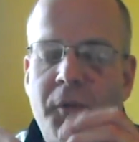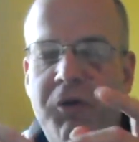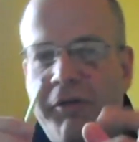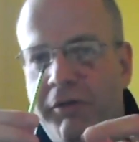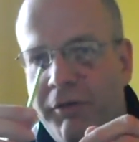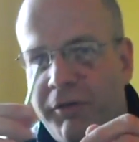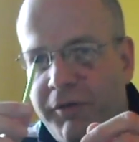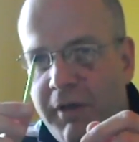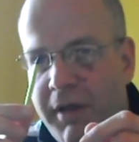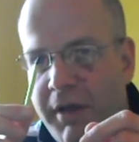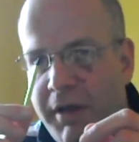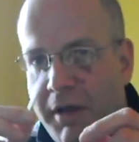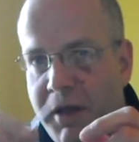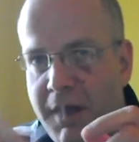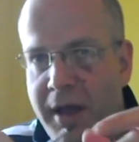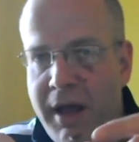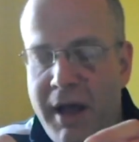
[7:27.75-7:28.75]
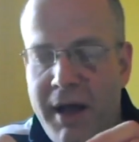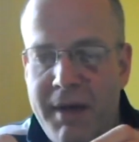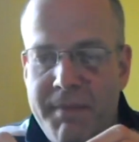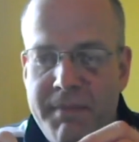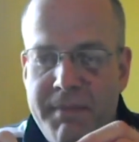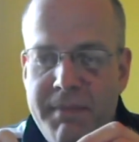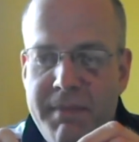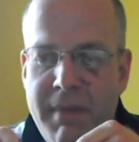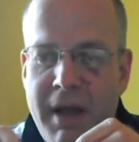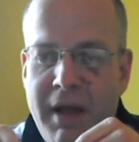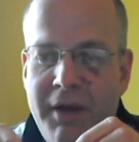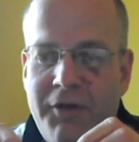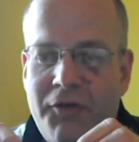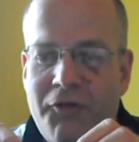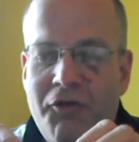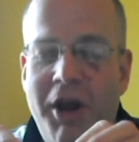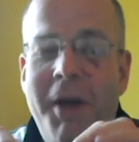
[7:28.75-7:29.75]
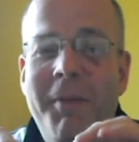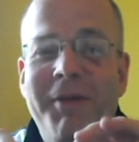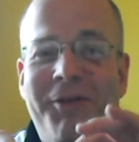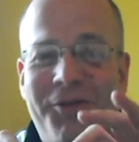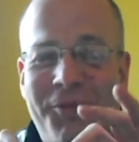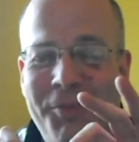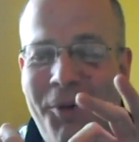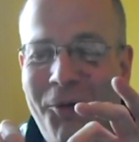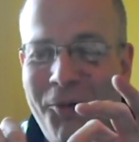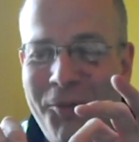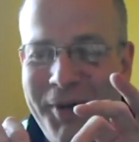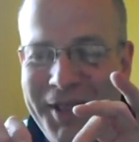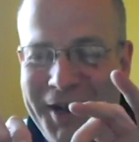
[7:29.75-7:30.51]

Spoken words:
which looks extremely small,